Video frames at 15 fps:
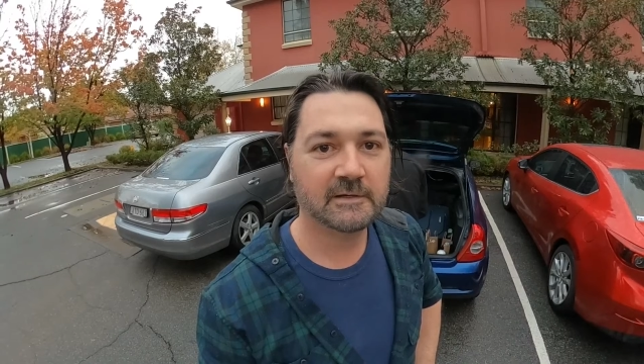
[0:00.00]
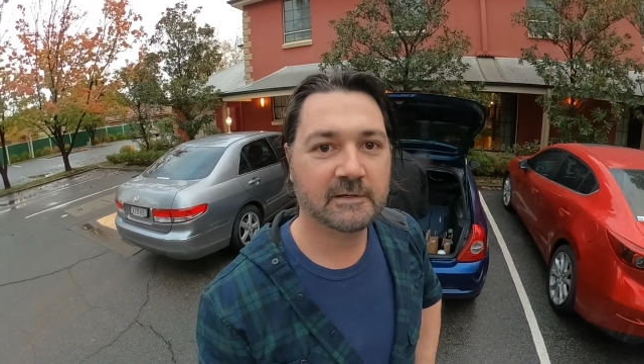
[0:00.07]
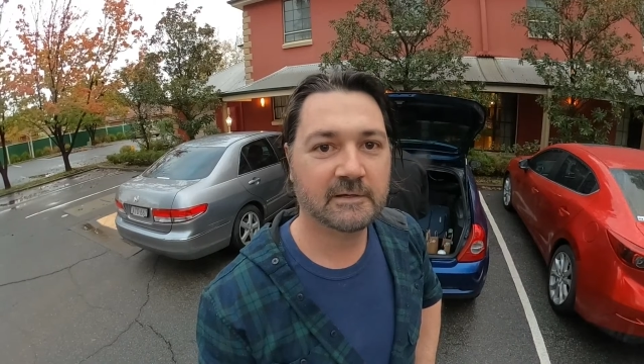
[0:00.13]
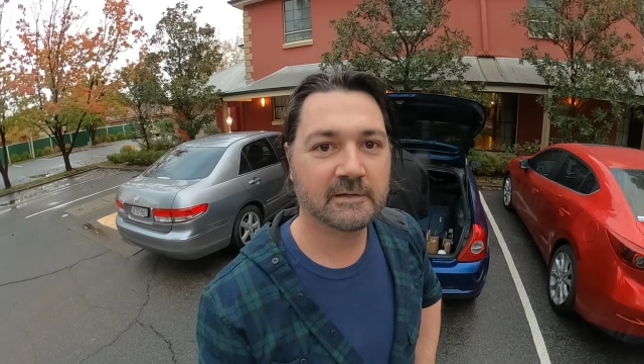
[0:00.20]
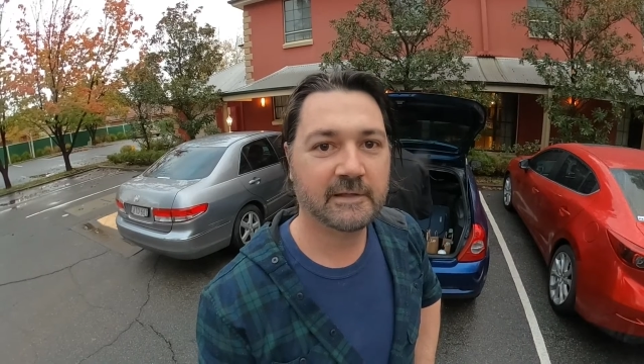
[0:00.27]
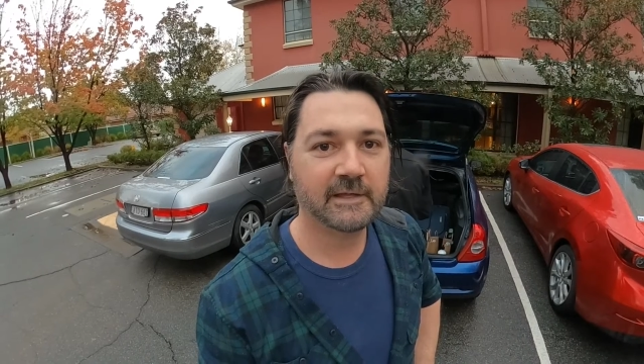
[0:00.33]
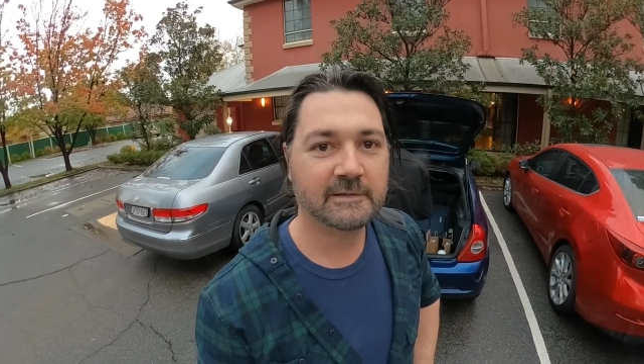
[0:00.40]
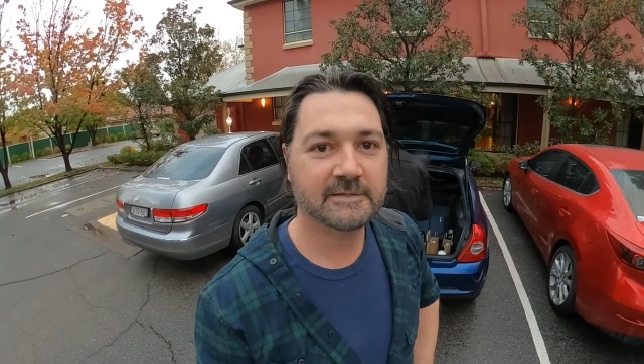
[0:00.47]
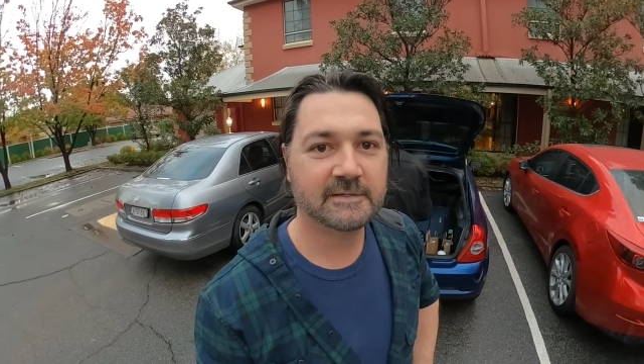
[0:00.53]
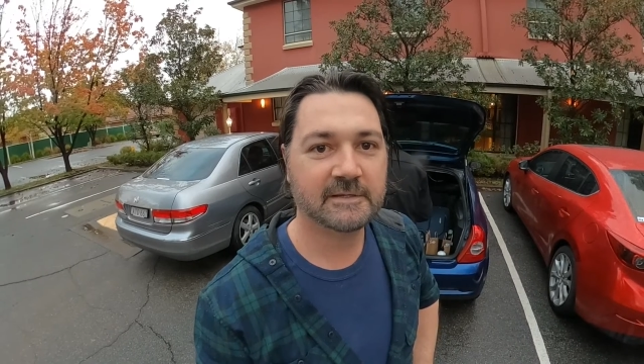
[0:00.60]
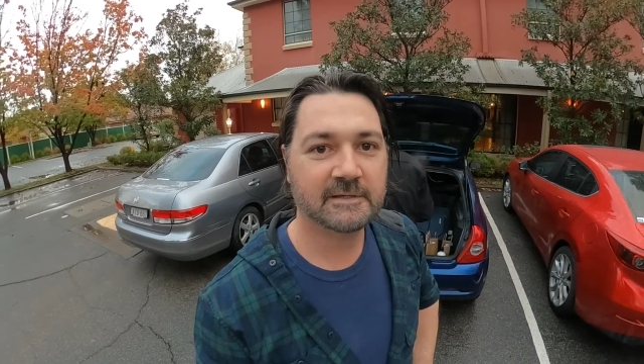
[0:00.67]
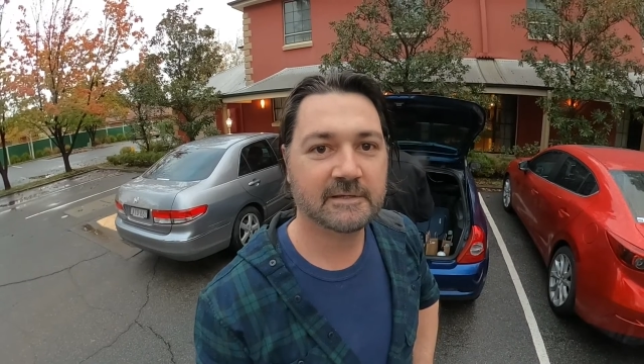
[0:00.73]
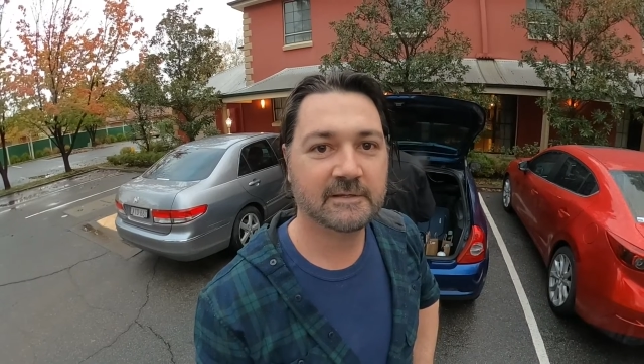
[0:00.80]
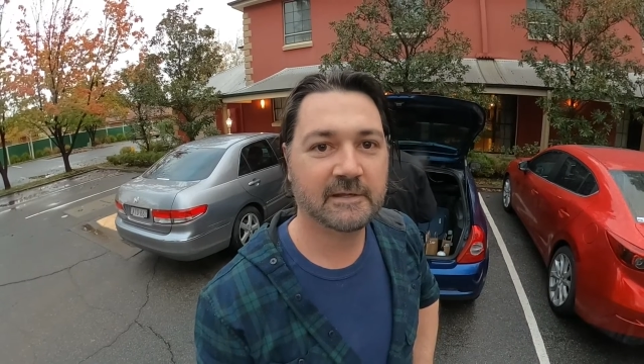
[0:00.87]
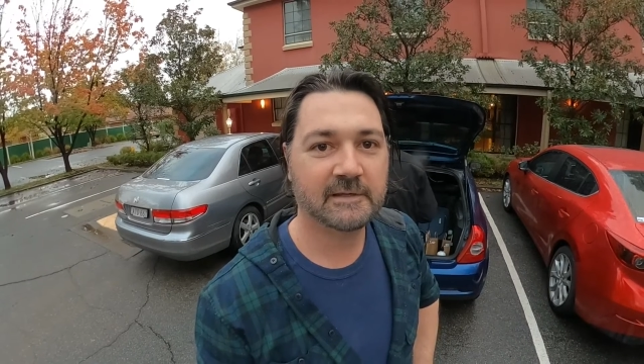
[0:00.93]
that's
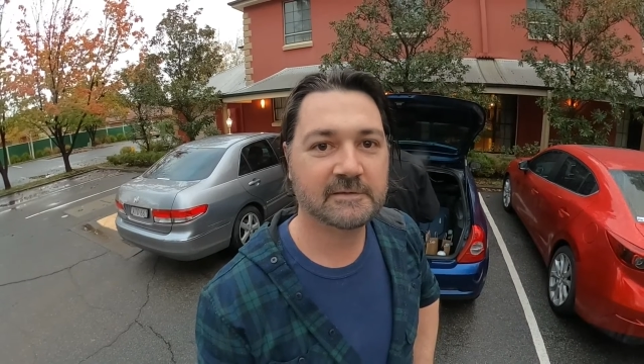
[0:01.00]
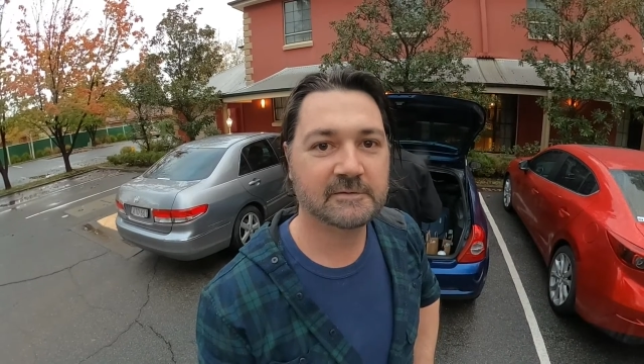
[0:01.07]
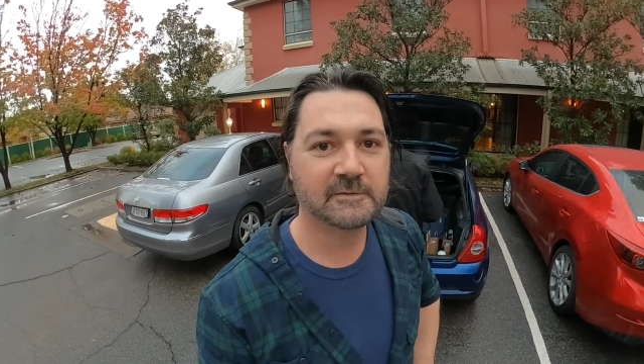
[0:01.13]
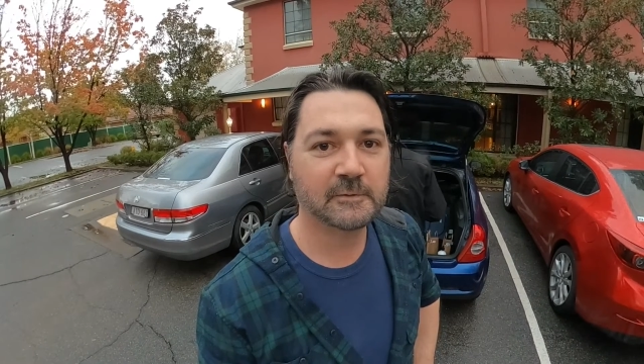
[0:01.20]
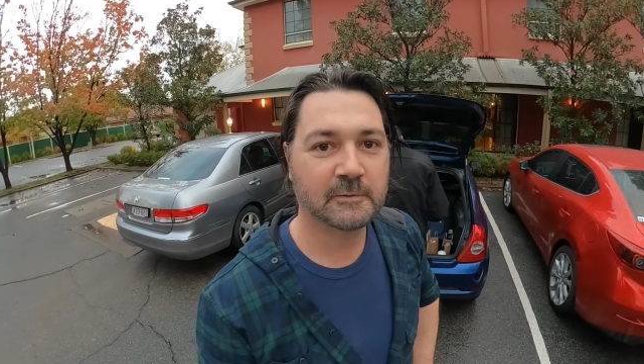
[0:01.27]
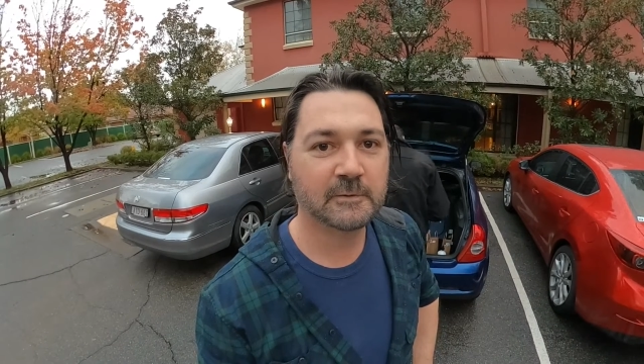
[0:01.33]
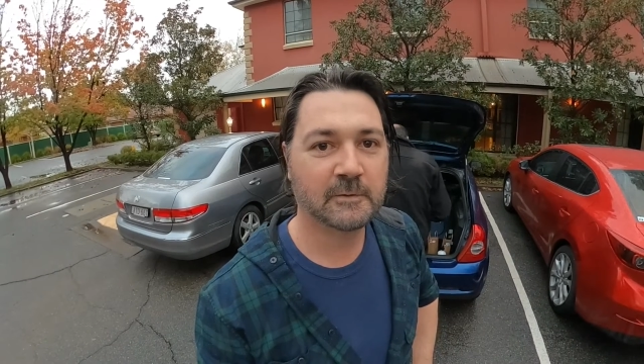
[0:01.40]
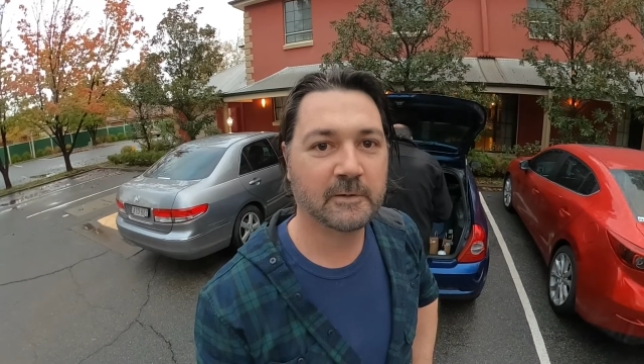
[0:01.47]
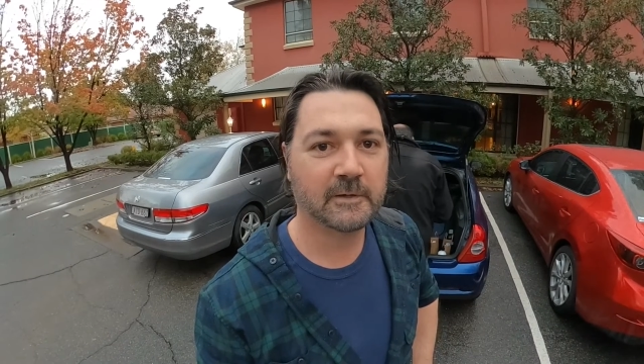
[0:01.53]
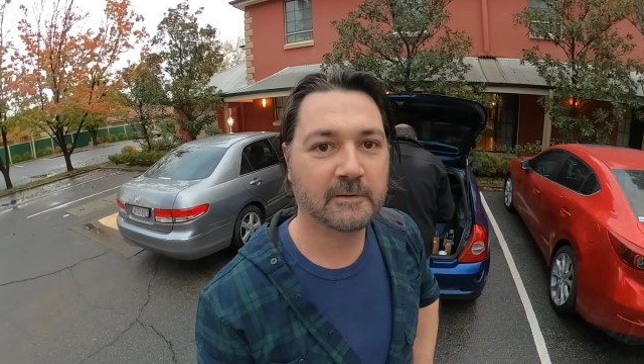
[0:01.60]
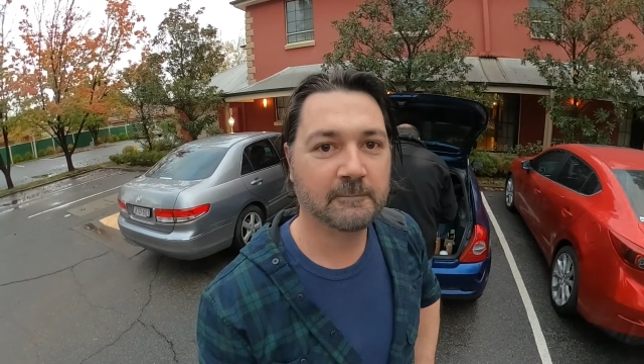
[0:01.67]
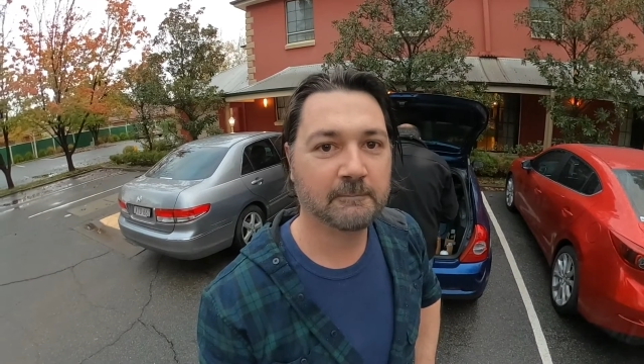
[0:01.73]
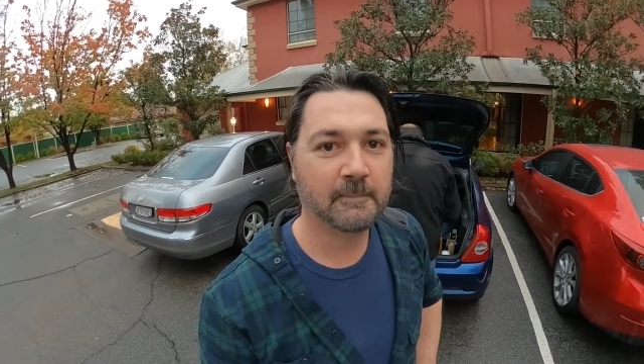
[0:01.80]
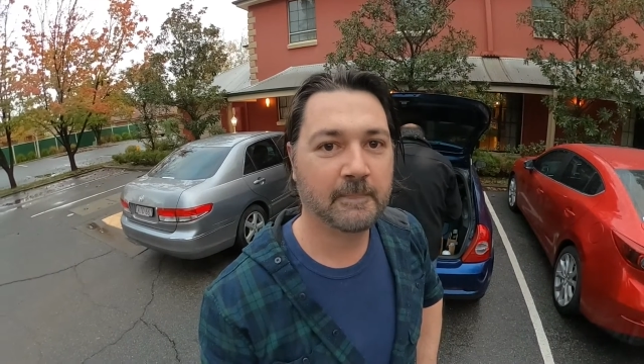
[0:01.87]
a tall order.